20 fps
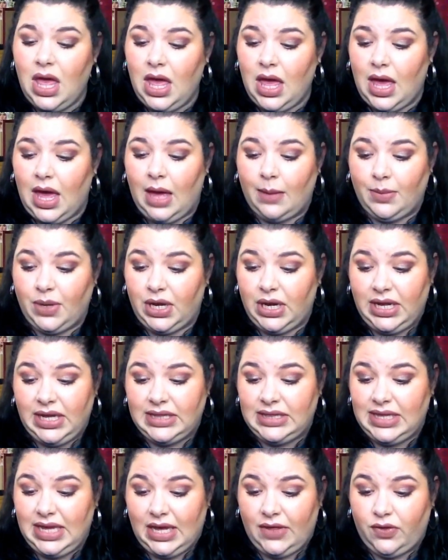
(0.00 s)
I'm going to
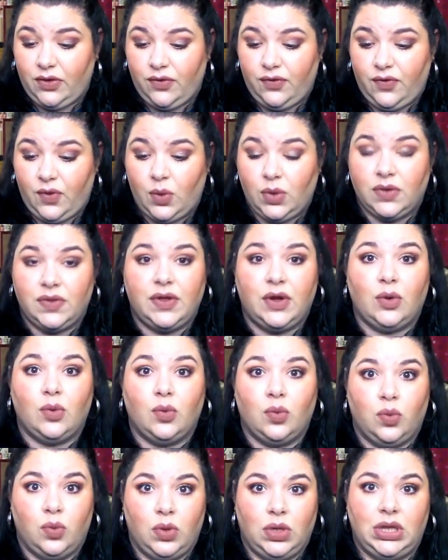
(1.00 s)
get the other 4. They're
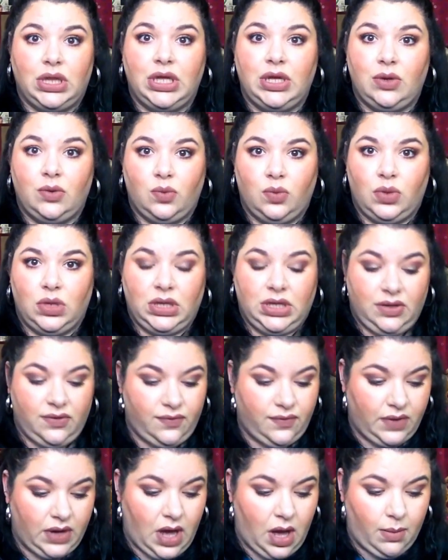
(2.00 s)
really, really
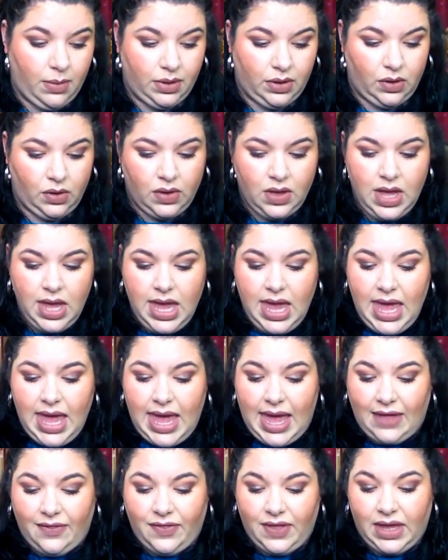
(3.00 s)
phenomenal.
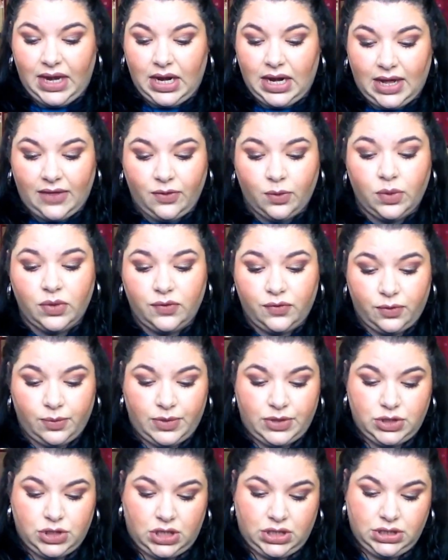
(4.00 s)
And then another one from
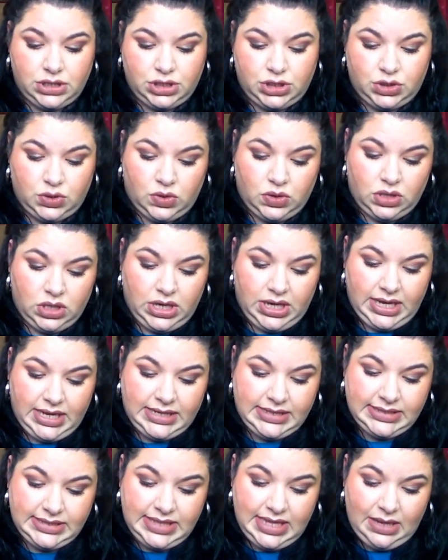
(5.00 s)
the drugstore
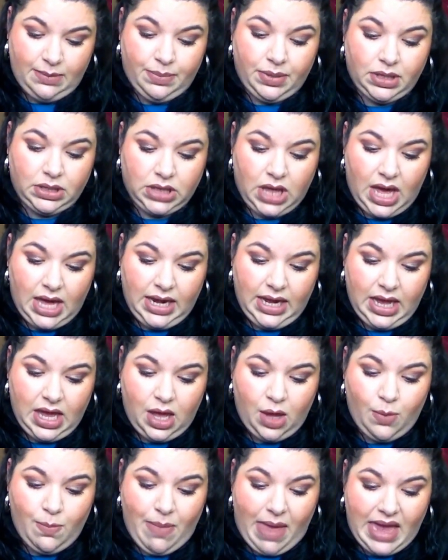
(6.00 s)
is the
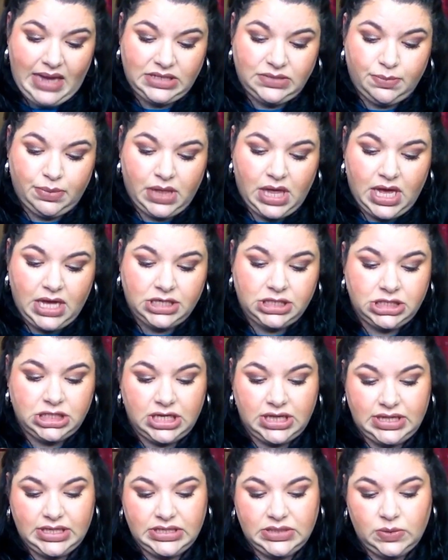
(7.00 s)
Palladio Baked Blush.
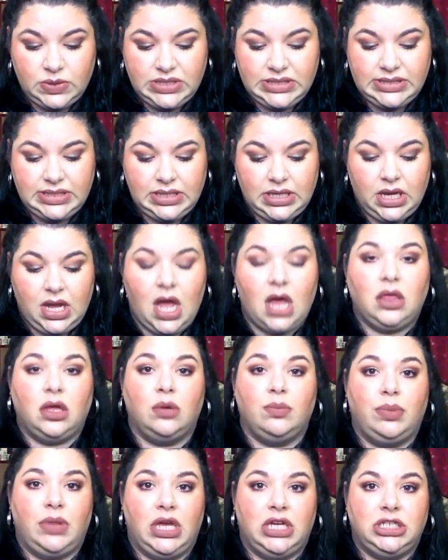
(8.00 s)
And this one is in the color
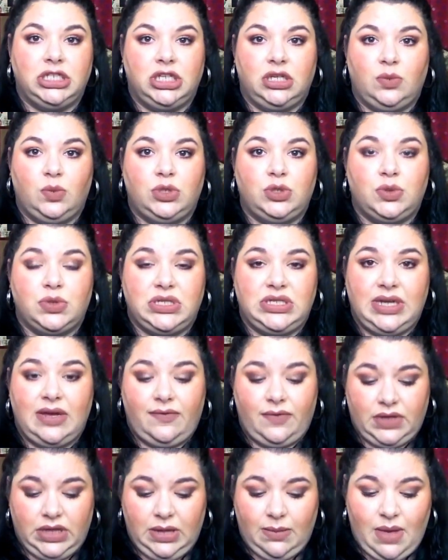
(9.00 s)
Blushin', which was
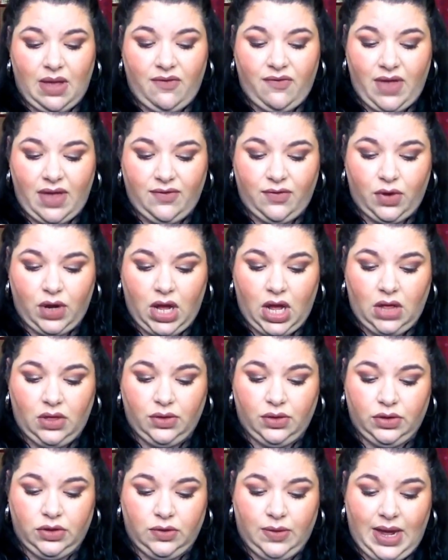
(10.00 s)
definitely my favorite
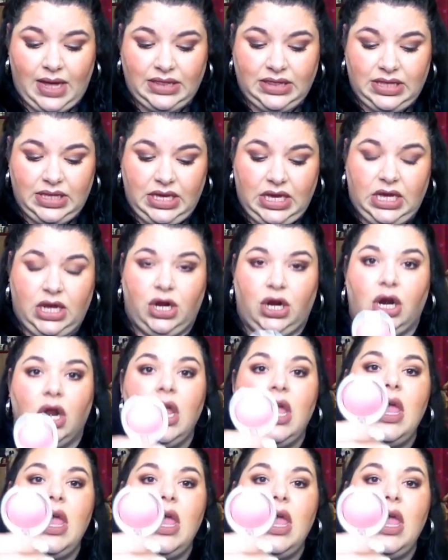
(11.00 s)
color throughout the year.